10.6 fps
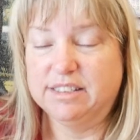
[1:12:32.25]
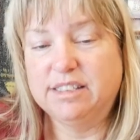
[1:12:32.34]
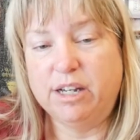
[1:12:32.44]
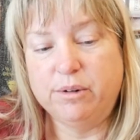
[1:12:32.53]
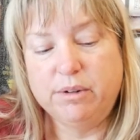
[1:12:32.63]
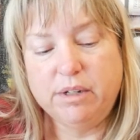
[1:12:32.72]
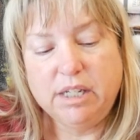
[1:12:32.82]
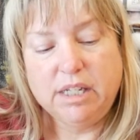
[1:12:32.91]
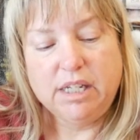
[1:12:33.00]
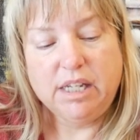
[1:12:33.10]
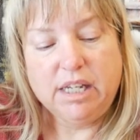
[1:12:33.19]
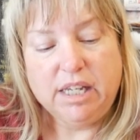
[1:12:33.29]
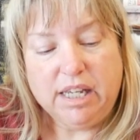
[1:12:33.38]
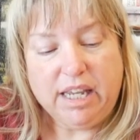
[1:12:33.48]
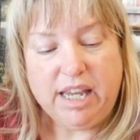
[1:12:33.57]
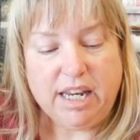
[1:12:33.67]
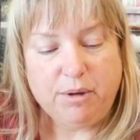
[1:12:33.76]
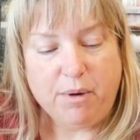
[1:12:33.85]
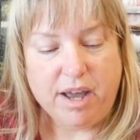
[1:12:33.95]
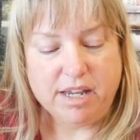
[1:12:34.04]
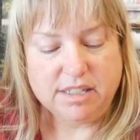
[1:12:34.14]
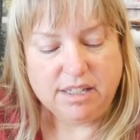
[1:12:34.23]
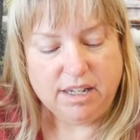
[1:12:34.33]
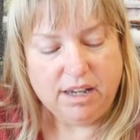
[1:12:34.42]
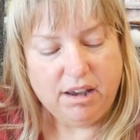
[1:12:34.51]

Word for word: So, anyways,